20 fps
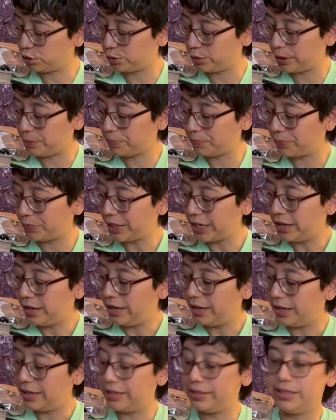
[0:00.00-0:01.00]
trip.
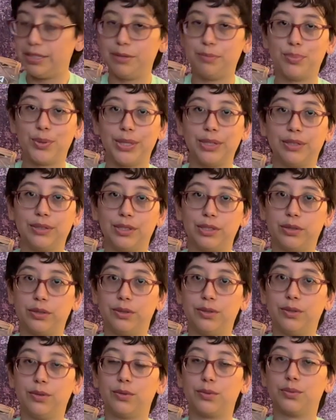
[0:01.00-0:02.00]
I did bring a
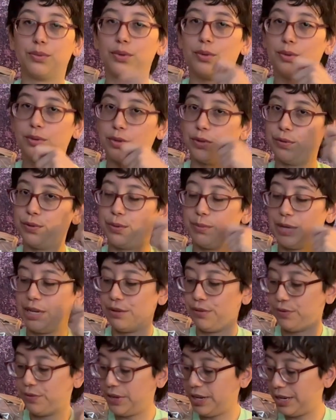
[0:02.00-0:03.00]
little roller for my
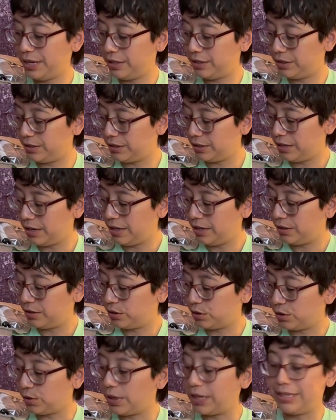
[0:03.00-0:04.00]
face,
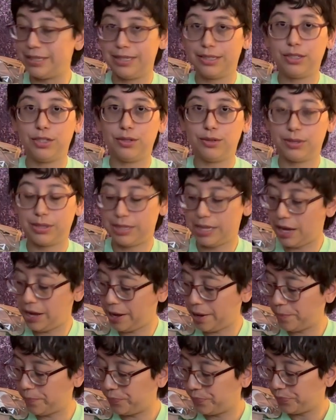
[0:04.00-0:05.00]
so I did use
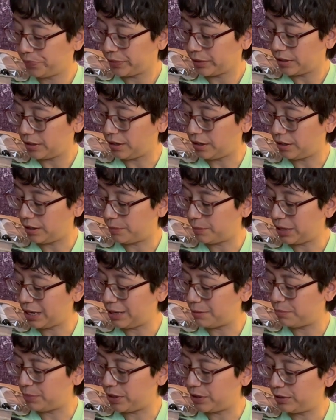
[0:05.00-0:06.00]
that.
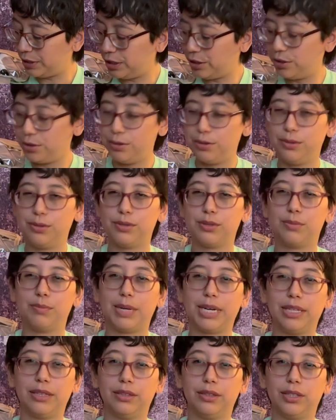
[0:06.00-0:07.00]
I barely used
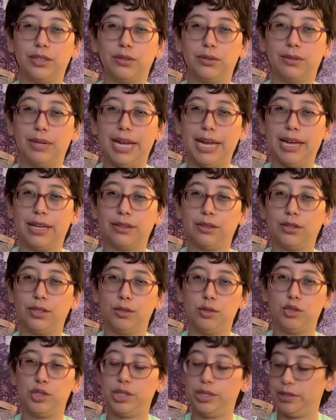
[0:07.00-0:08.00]
my little hand
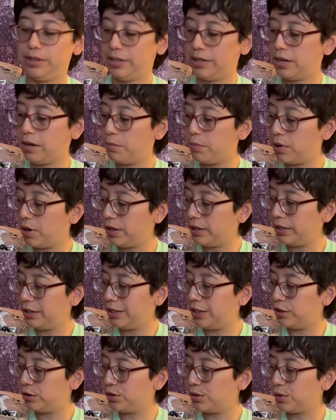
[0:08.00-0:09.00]
lotion that I brought in
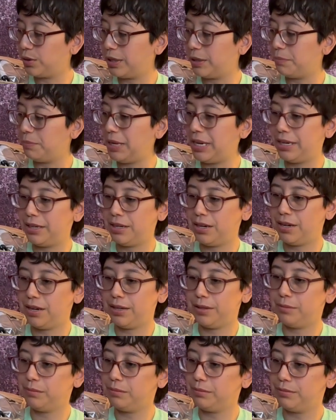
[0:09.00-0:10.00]
here, so I may
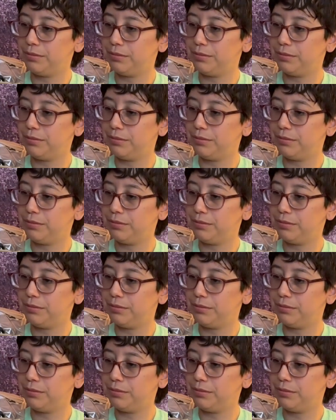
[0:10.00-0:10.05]
not